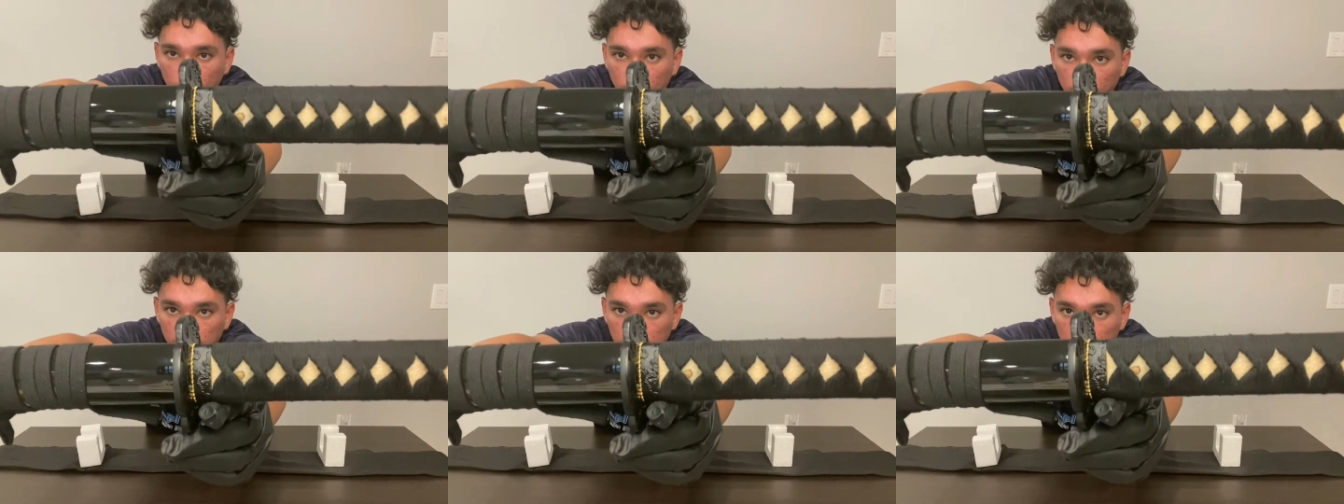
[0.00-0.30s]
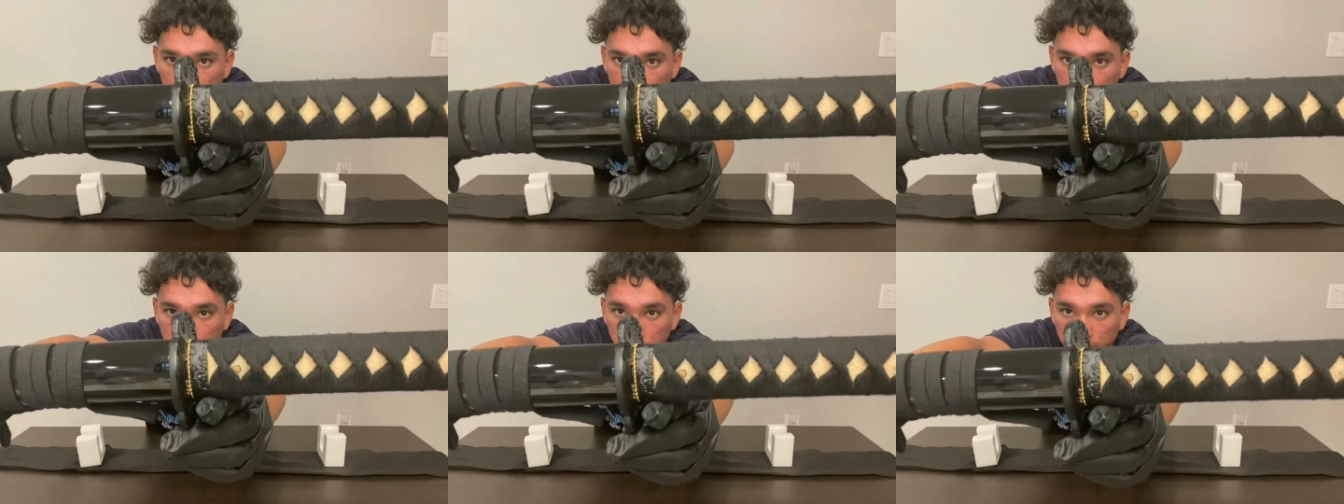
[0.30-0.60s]

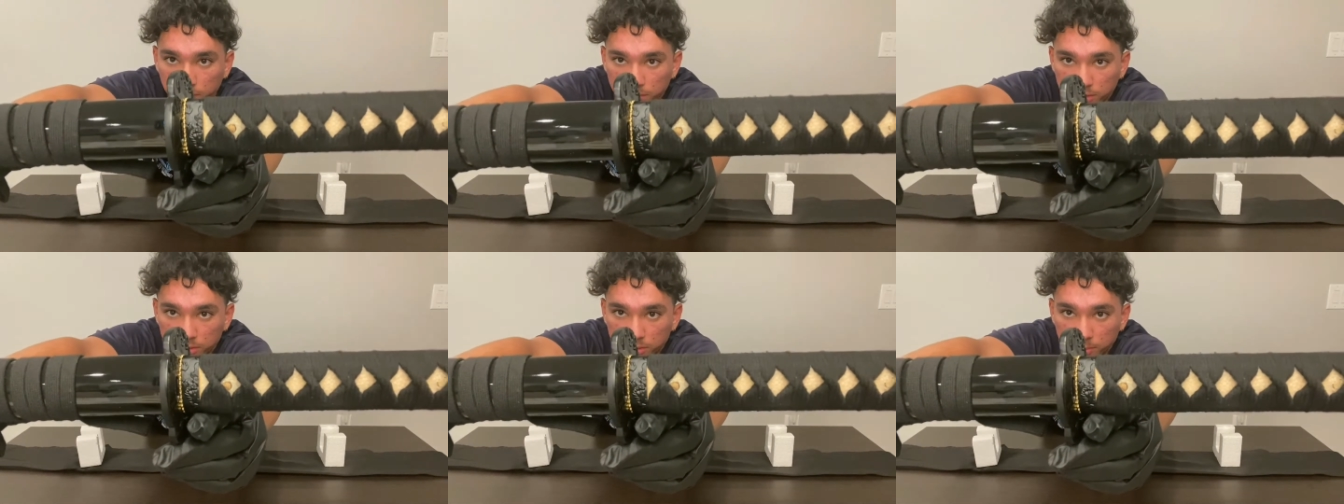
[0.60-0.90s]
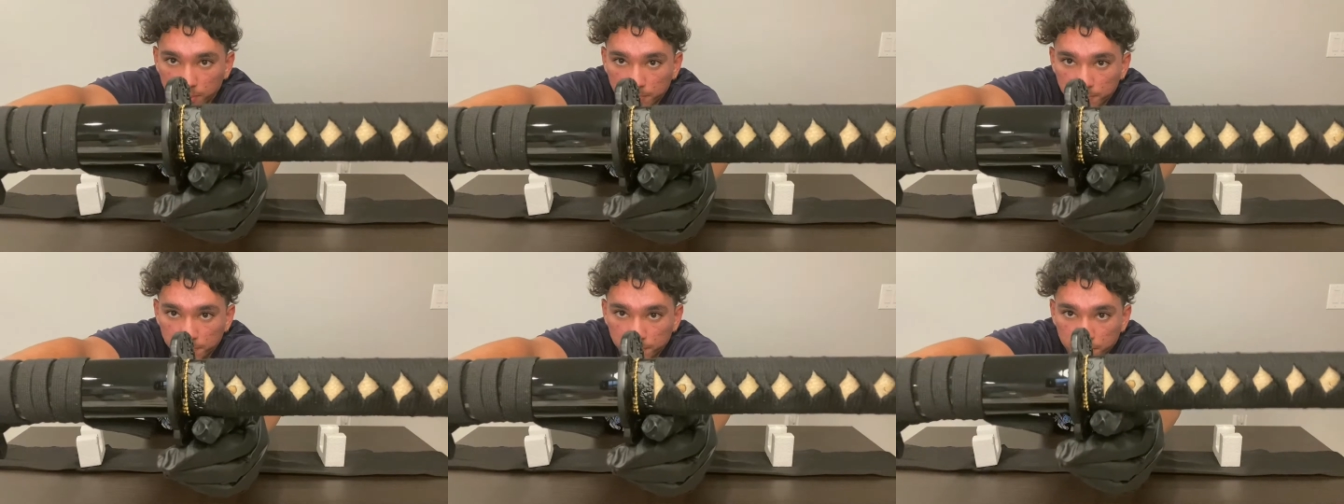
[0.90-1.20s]
I think you guys can
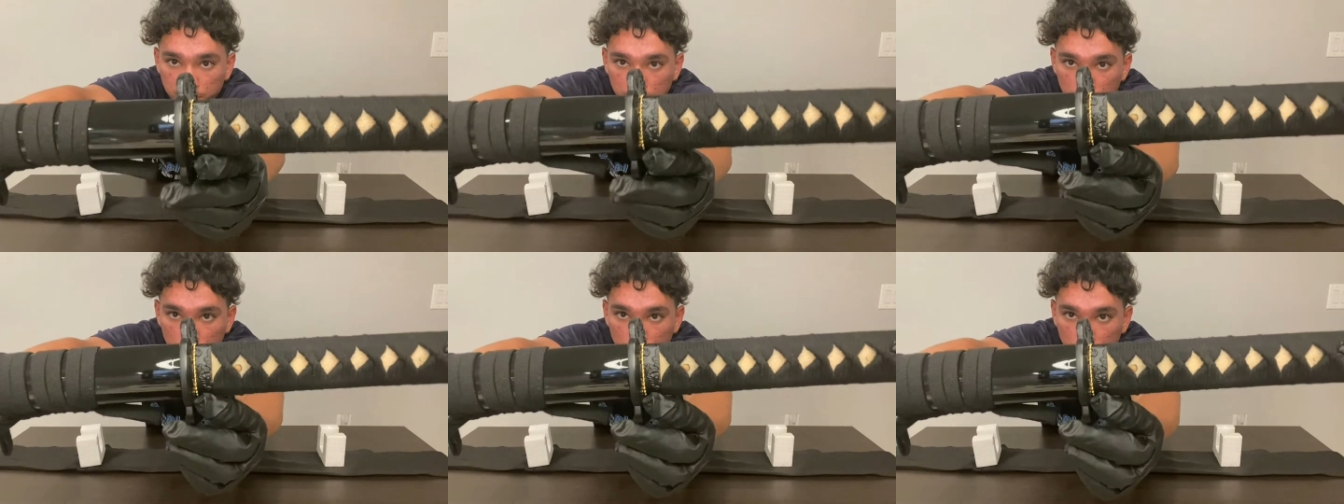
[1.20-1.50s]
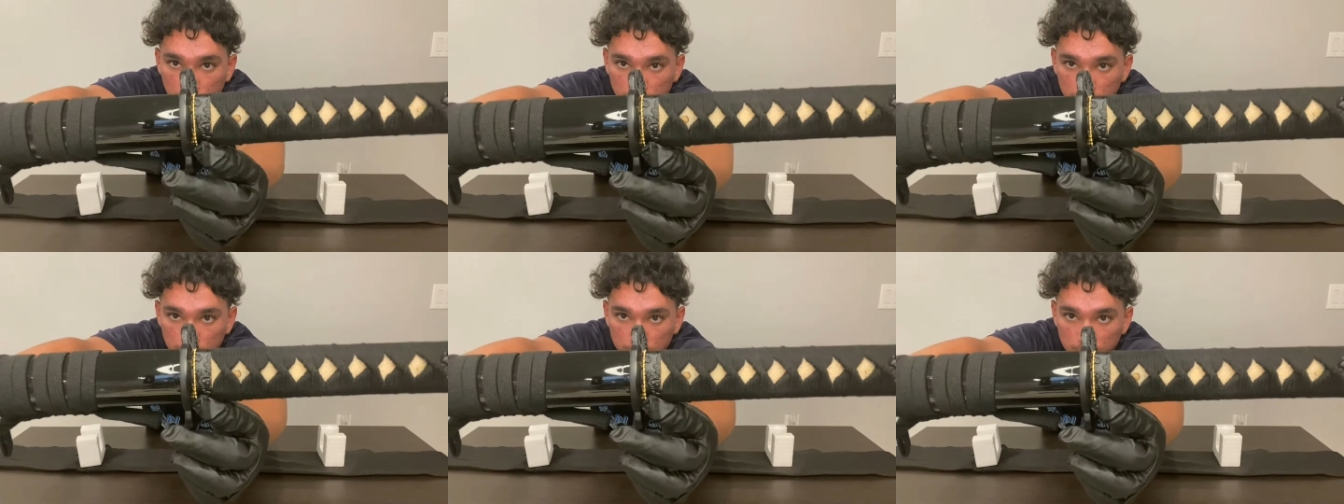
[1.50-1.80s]
go
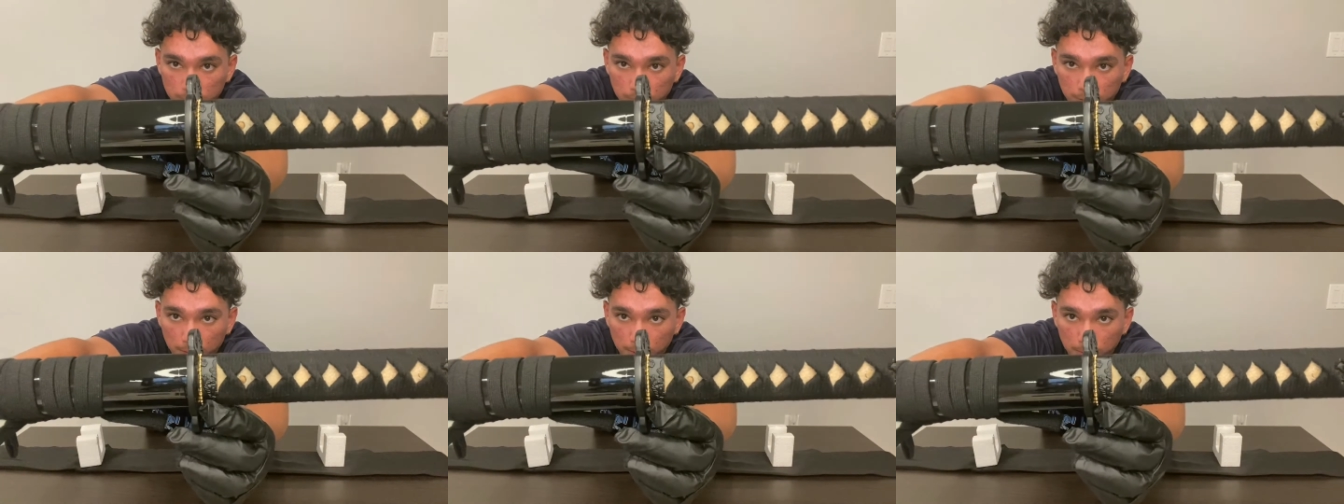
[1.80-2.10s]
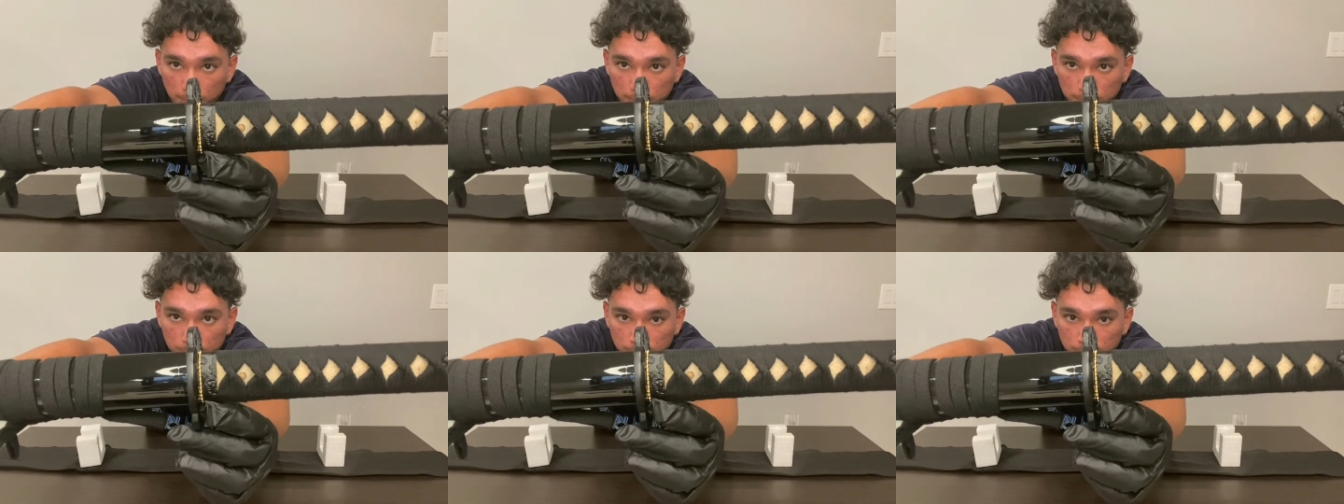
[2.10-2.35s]
ahead and see that.